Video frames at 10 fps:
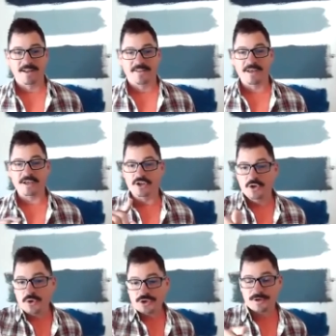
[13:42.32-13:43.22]
that
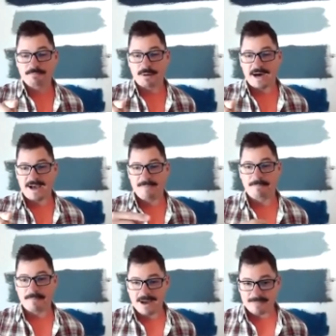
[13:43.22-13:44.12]
you should buy
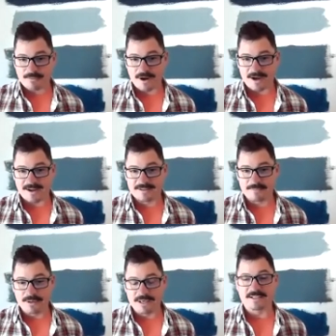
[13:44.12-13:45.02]
my product,
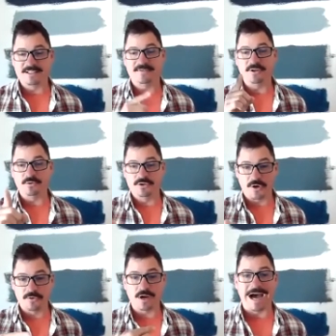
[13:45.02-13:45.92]
because if you
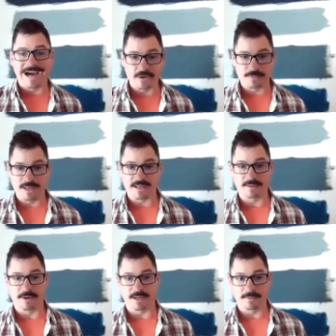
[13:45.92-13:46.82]
don't, I don't make any
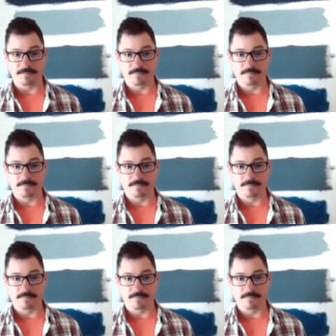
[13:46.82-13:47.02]
money.